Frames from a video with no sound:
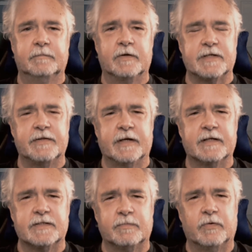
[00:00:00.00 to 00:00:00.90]
because I
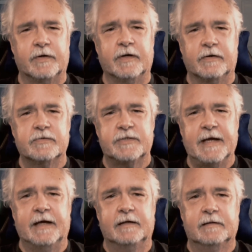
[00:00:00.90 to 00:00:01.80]
think it's important to
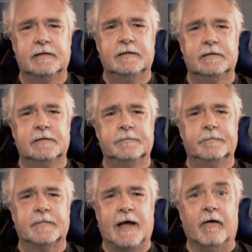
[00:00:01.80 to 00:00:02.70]
understand
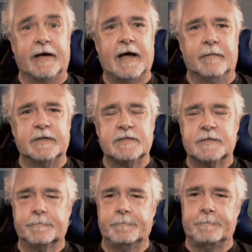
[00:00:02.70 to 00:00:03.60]
how it happens.